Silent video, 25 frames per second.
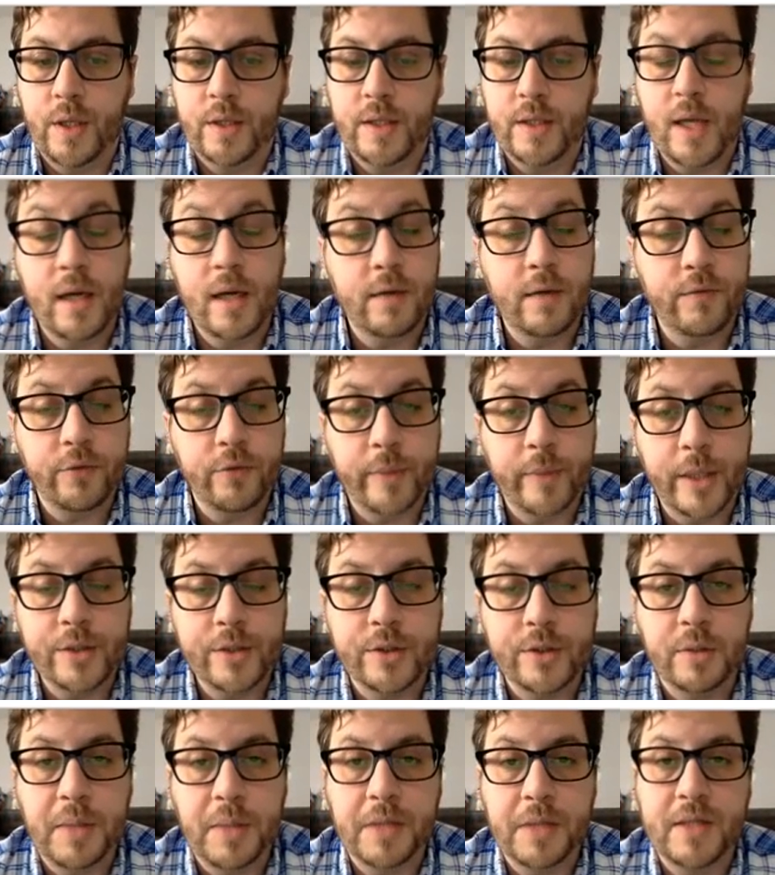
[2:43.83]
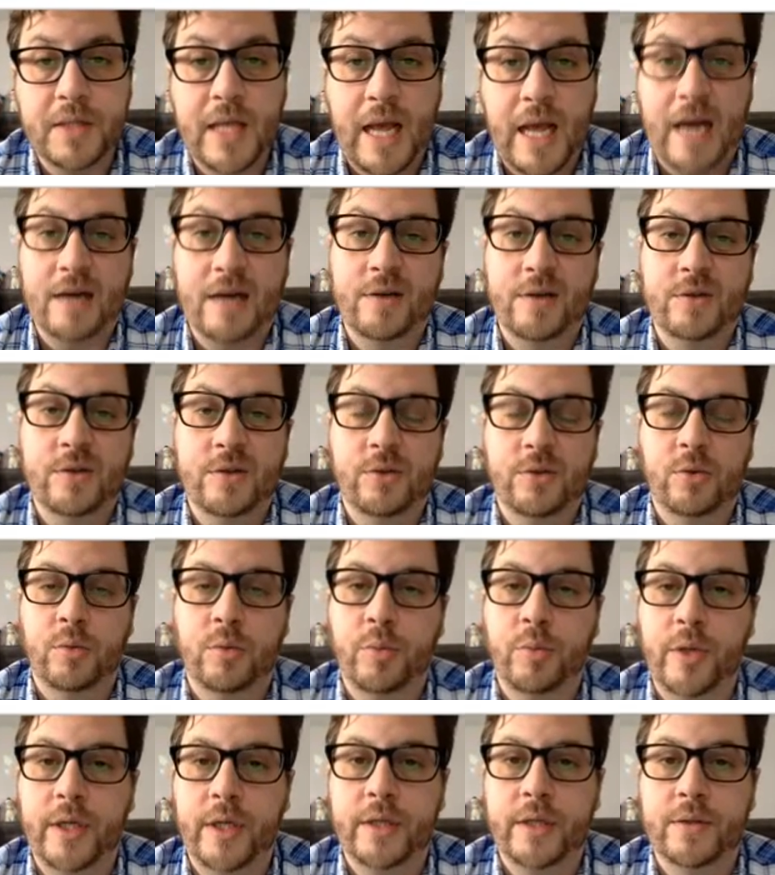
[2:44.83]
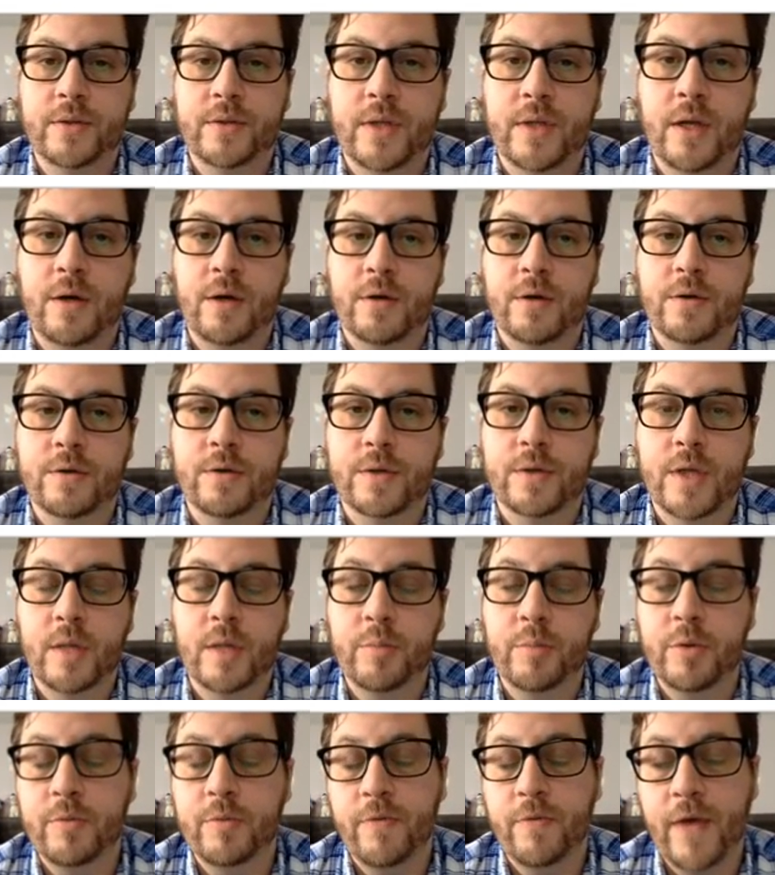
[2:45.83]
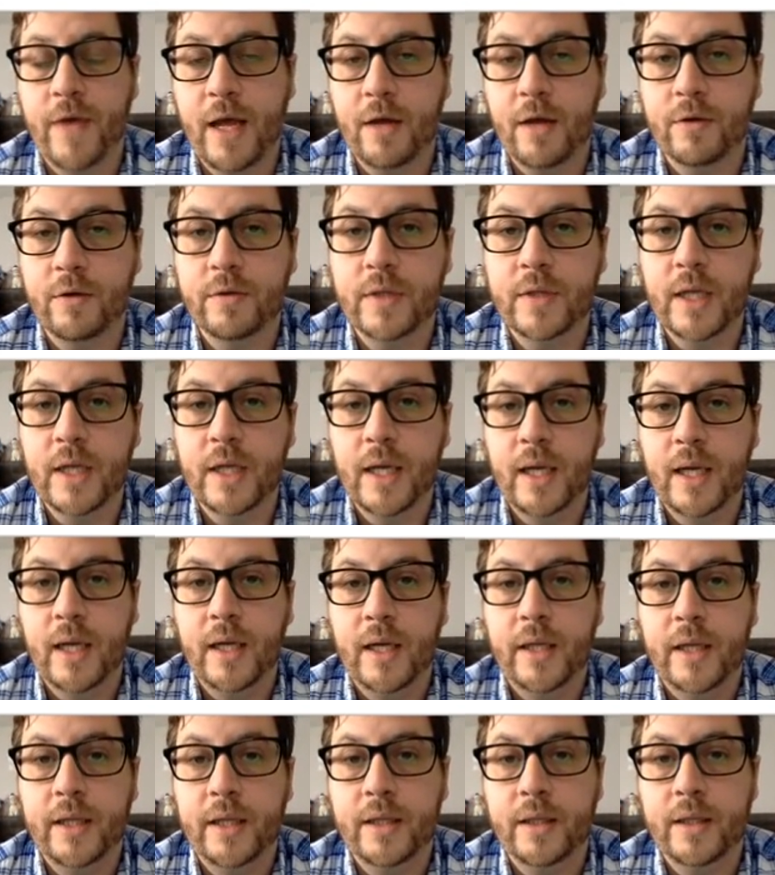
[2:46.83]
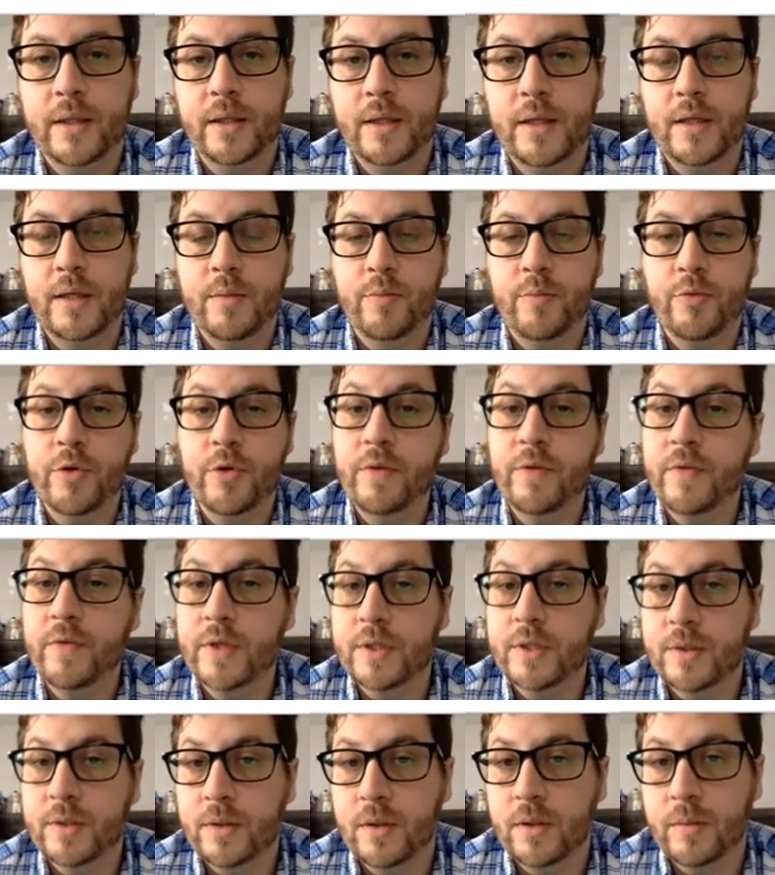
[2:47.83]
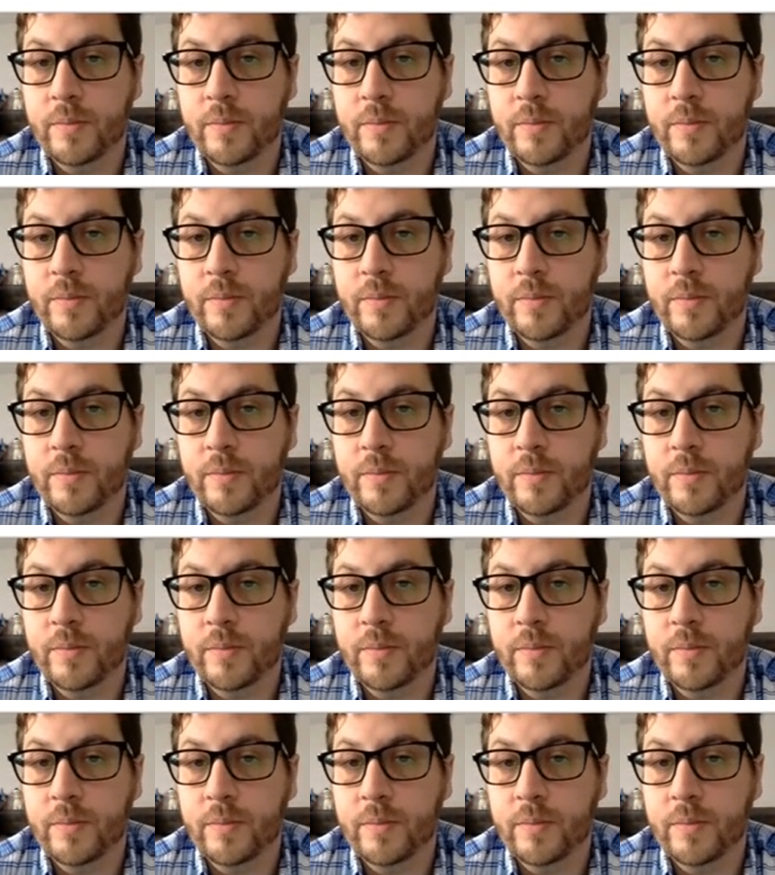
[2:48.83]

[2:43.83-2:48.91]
That information about the actors who are playing those characters can be found in the previous